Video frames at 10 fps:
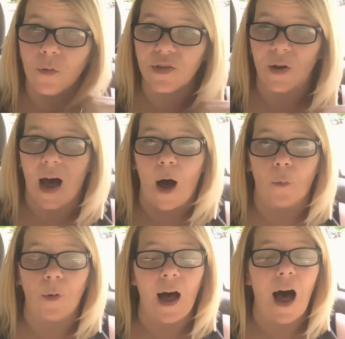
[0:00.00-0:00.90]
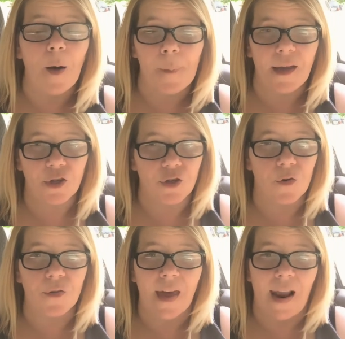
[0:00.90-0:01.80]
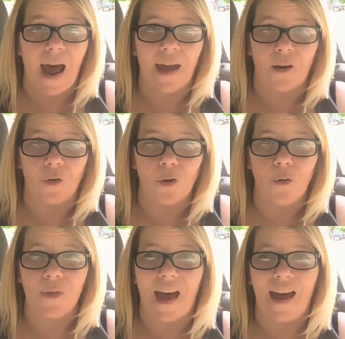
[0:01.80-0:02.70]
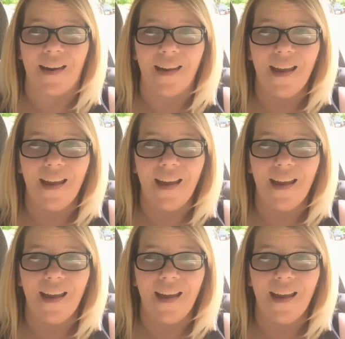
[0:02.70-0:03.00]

So I'll, I'll make sure that I include that,